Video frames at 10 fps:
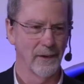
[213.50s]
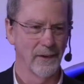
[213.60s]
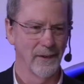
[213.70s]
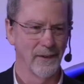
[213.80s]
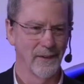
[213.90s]

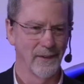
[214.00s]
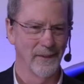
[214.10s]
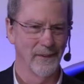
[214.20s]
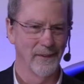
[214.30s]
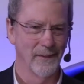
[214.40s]

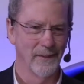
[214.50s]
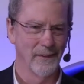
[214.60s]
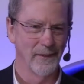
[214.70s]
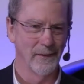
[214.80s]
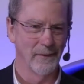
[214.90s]

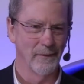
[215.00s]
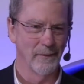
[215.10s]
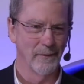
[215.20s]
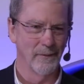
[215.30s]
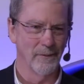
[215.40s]

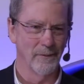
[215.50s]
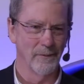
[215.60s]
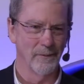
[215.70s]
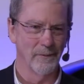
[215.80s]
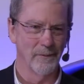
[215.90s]

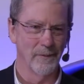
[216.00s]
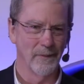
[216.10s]
[no speech]